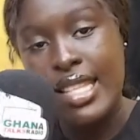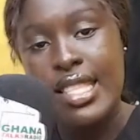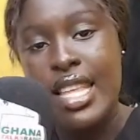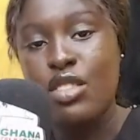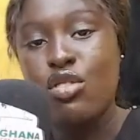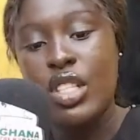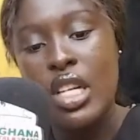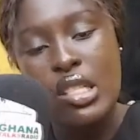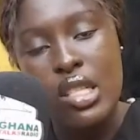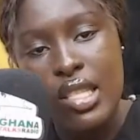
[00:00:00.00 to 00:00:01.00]
the
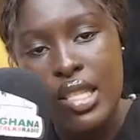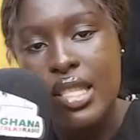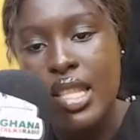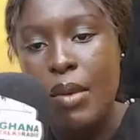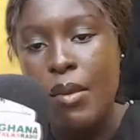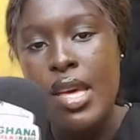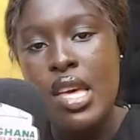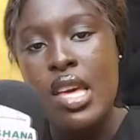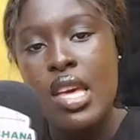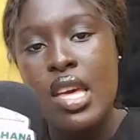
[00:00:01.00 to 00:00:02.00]
education system,
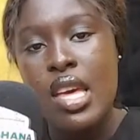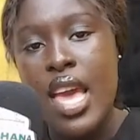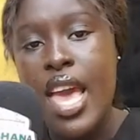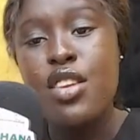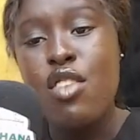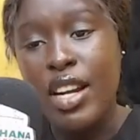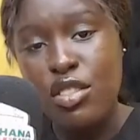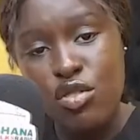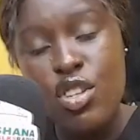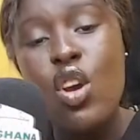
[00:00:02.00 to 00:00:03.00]
and you are
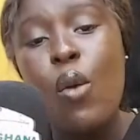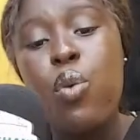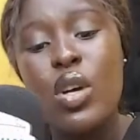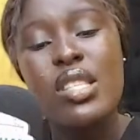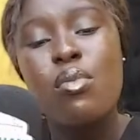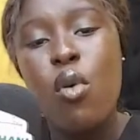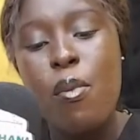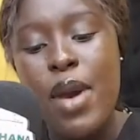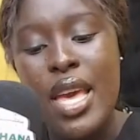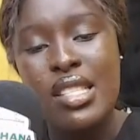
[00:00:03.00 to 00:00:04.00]
doing your possible
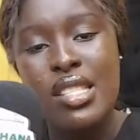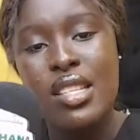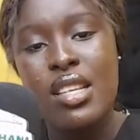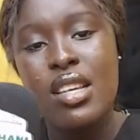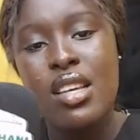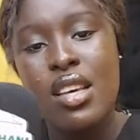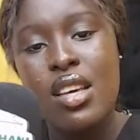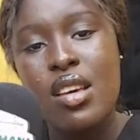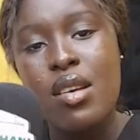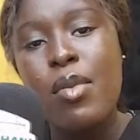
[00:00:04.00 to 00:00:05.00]
best.
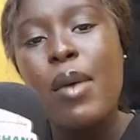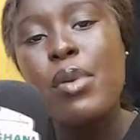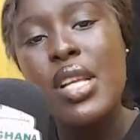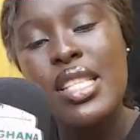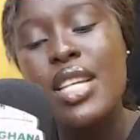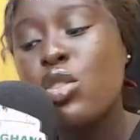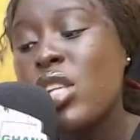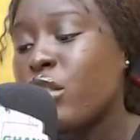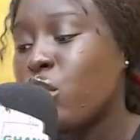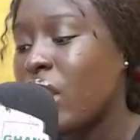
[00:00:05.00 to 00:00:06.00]
But please, let's also
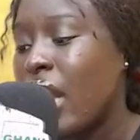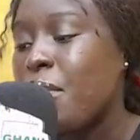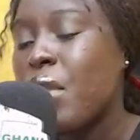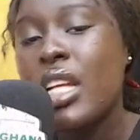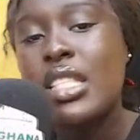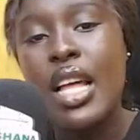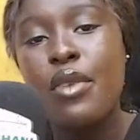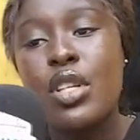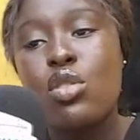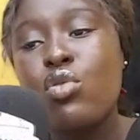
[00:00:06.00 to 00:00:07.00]
ensure that immediately
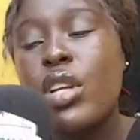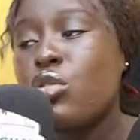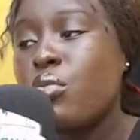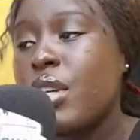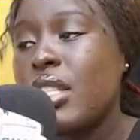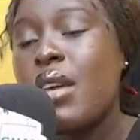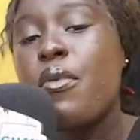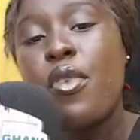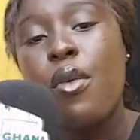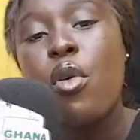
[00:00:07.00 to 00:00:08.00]
after school, there should be some
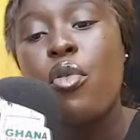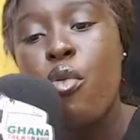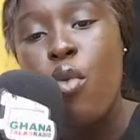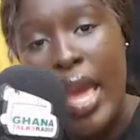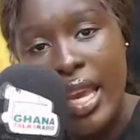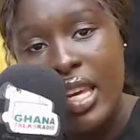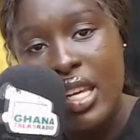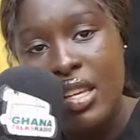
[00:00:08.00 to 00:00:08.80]
form of work